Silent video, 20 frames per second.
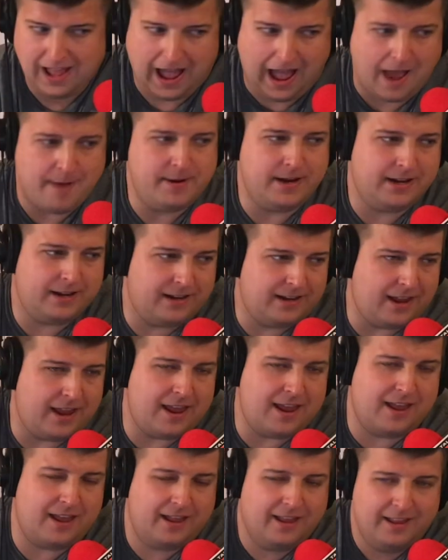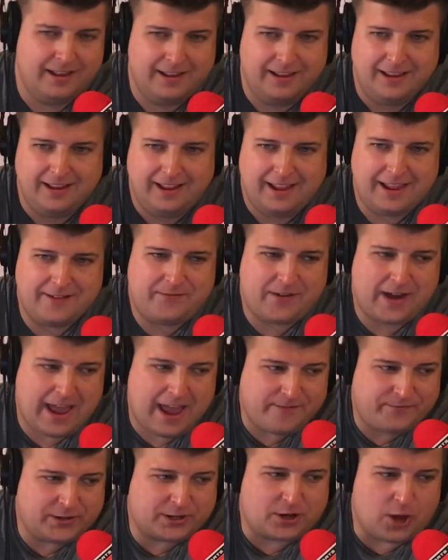The I mean, track record if I have
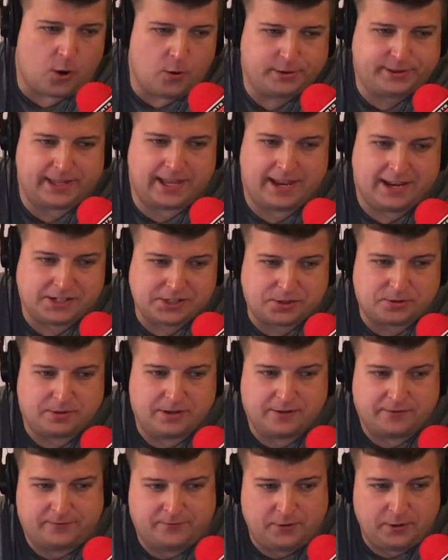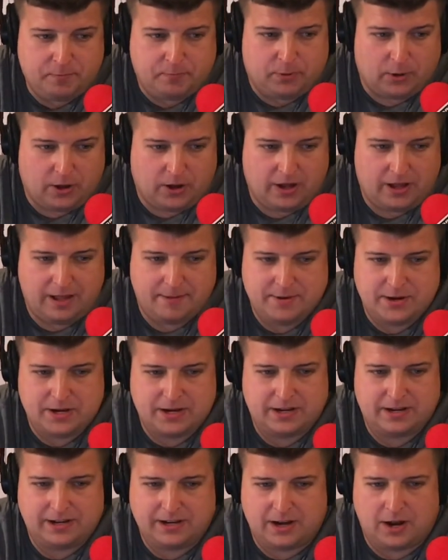to go with the history of football, I mean,
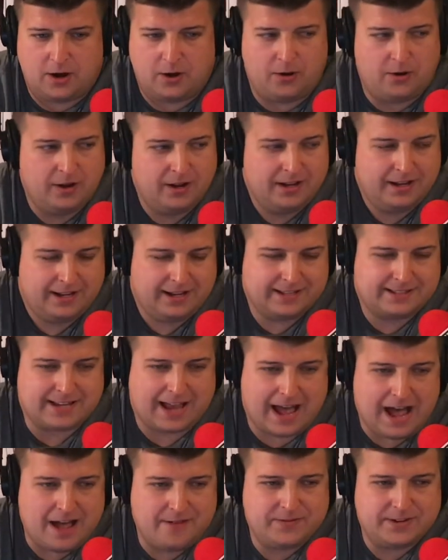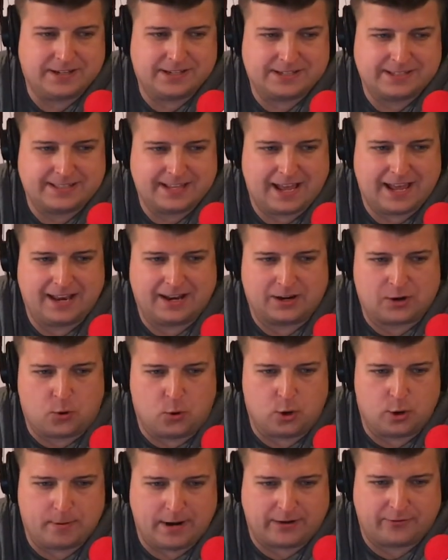you know, it's obvious that a
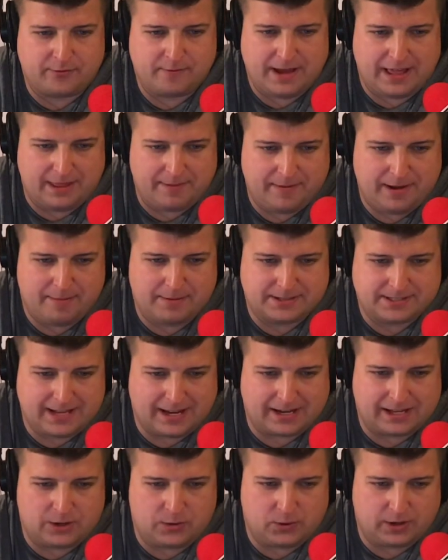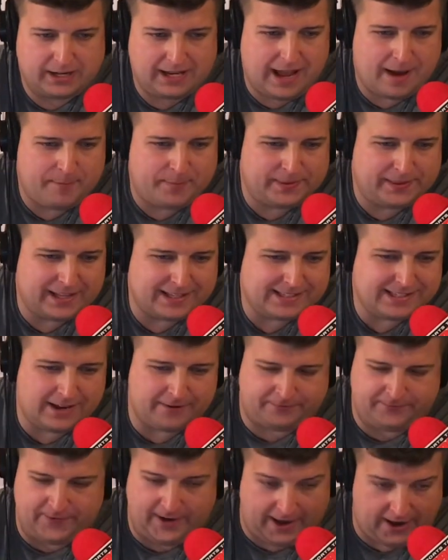quarterback from Alabama is not going to work out, but that's not
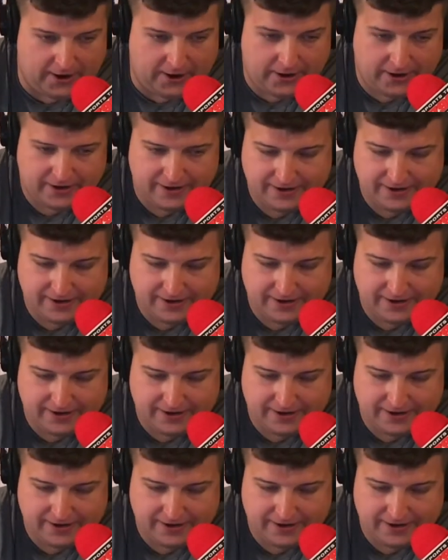fair.